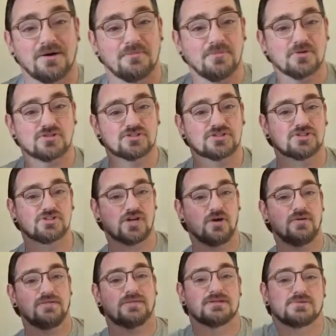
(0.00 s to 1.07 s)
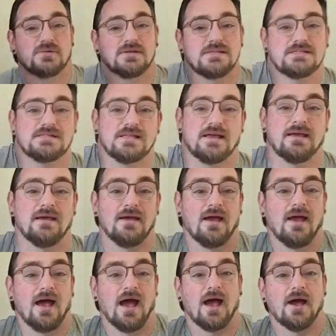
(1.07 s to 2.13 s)
much to show in this one, is there?
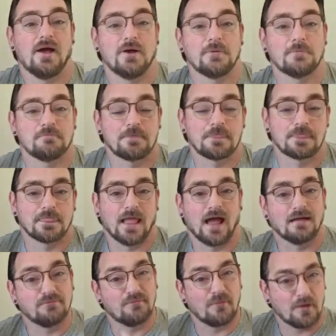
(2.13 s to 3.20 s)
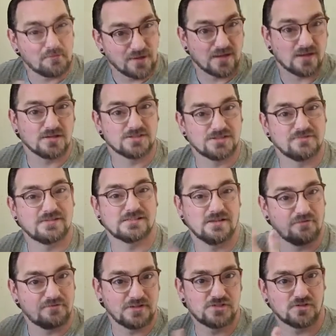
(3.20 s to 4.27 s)
And because of it's not
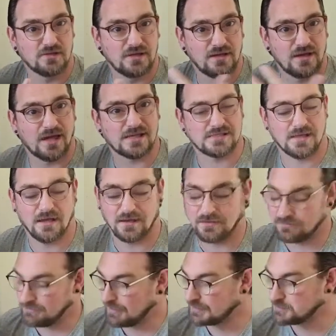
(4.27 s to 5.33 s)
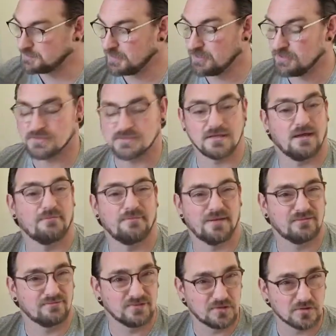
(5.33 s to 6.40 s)
a visually exciting experience, I've
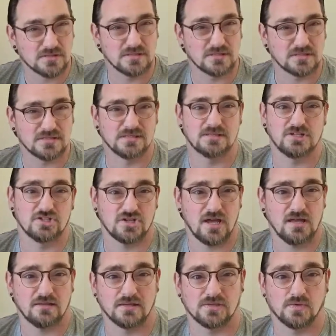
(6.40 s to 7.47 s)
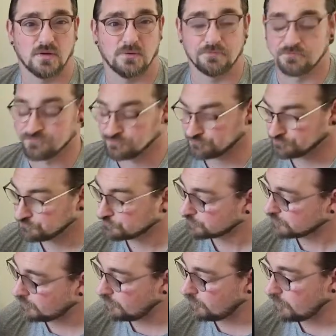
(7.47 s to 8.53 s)
been reluctant to share this one.
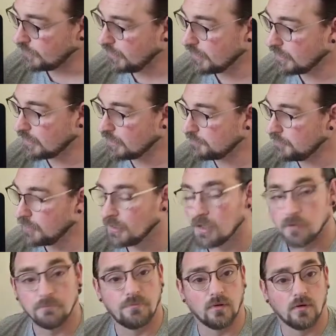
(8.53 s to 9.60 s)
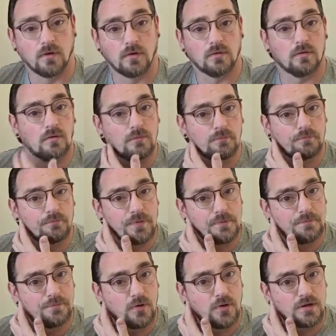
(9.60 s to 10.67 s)
But
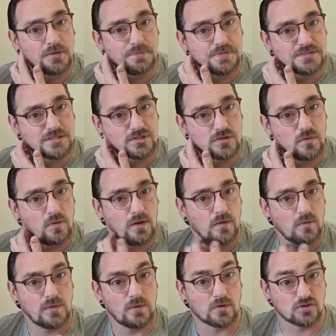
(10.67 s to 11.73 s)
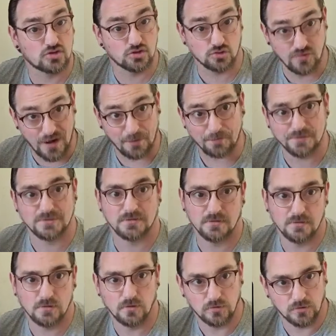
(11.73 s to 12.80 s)
being put in a position where we were trapped
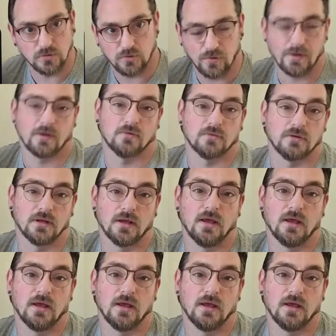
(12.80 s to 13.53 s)
underground